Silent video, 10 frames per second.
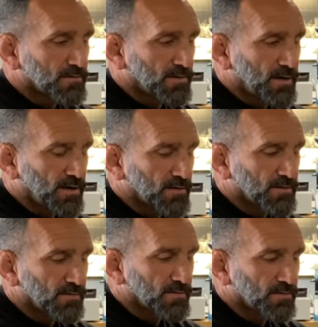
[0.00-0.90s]
Yeah.
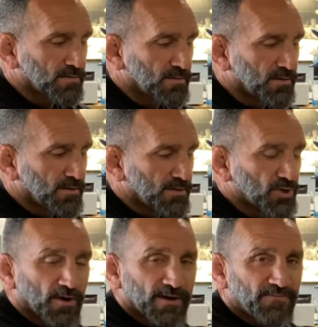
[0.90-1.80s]

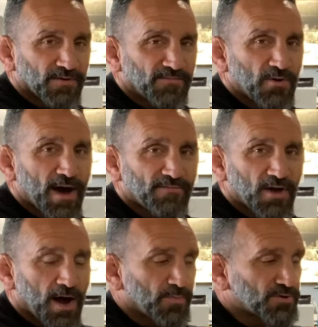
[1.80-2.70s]
So if you have the
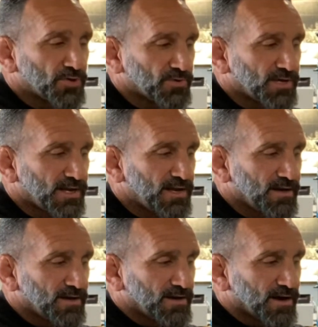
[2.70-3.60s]
opportunity,
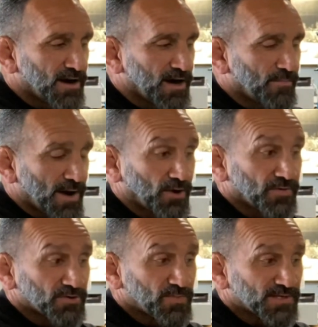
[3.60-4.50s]
I know
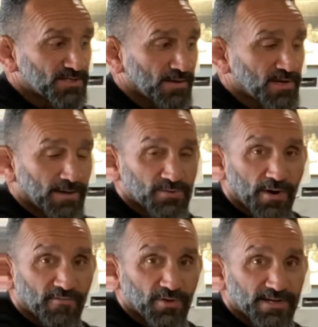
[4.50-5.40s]
there's been some times where
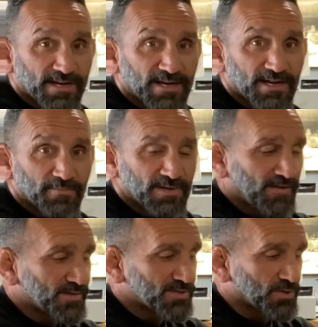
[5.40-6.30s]
I really needed it, but
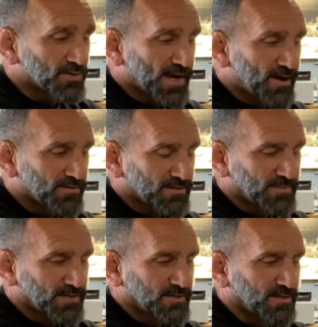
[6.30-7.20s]
they've been sold out. I'm
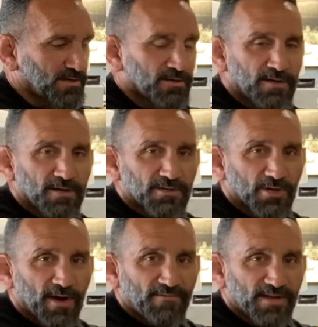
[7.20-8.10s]
like, ugh.
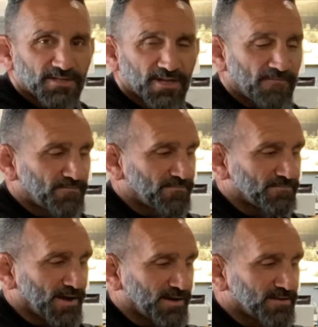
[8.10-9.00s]
So have that stuff like